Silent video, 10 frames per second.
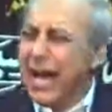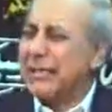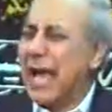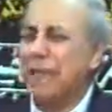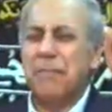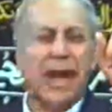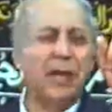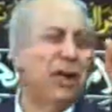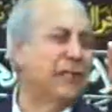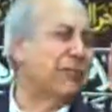Tell my
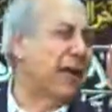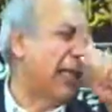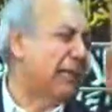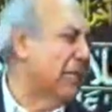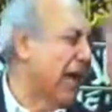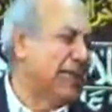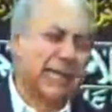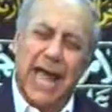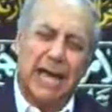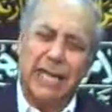daughter Fatima
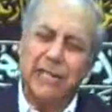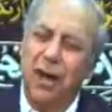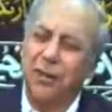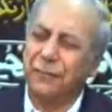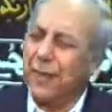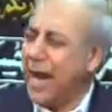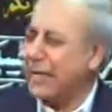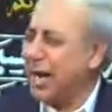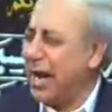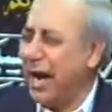that I did not
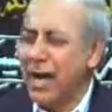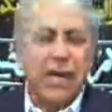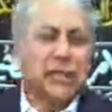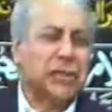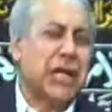forget her.